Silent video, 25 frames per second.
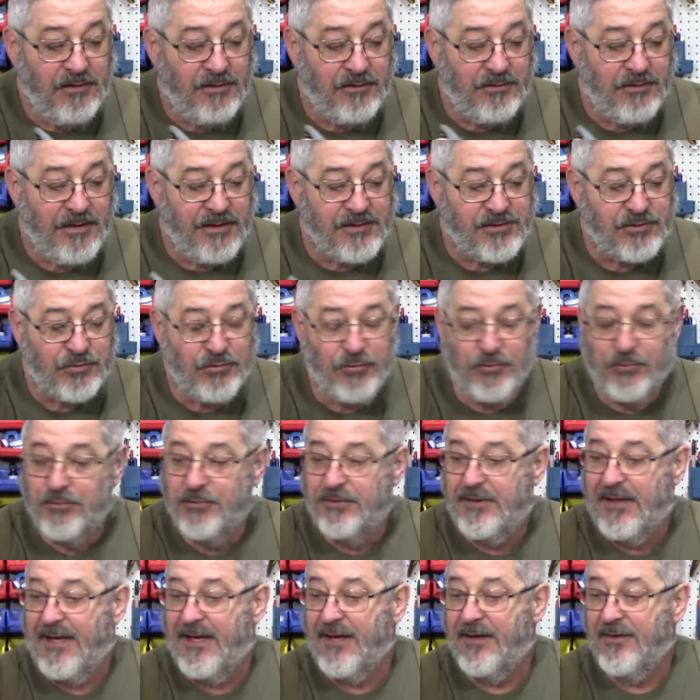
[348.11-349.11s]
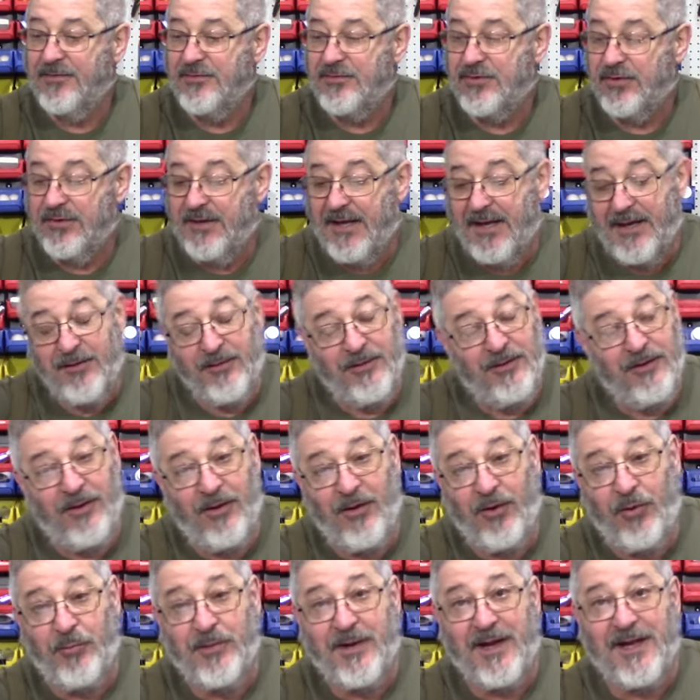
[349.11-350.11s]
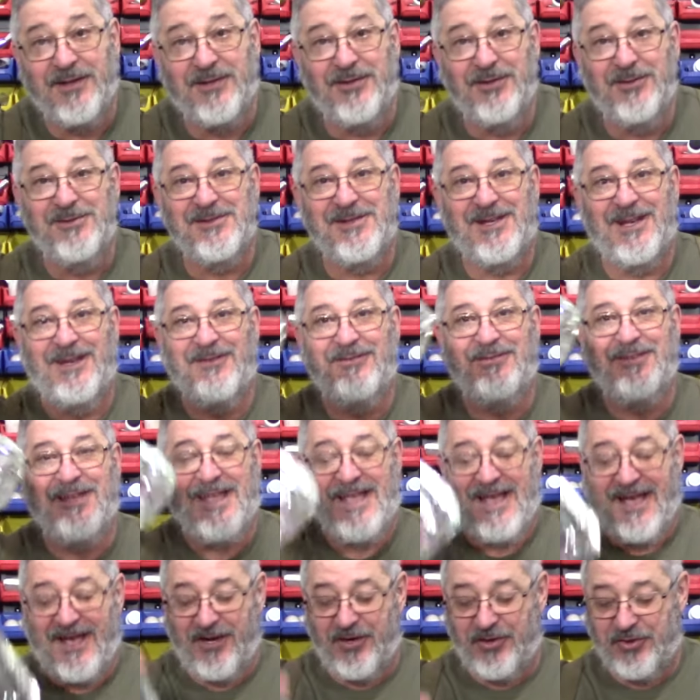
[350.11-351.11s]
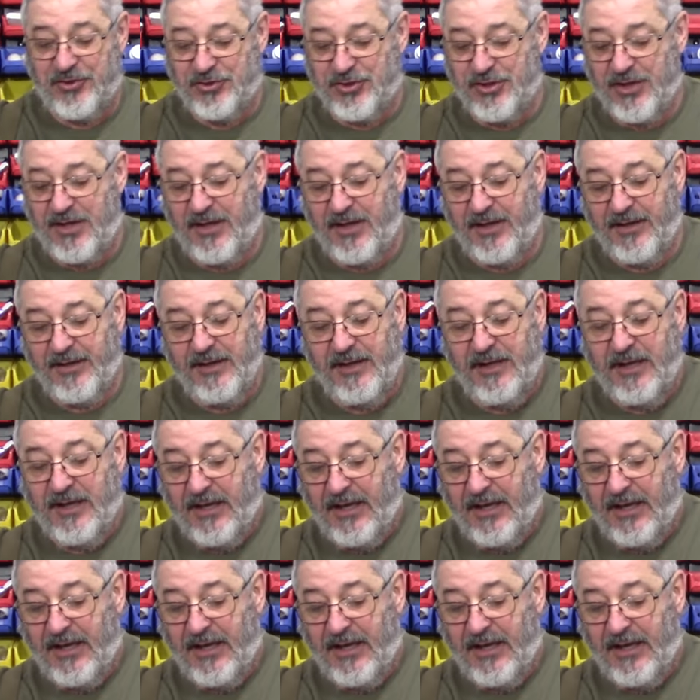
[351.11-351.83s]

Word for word: It's cooled down. So now all we gotta do is left to add our shine.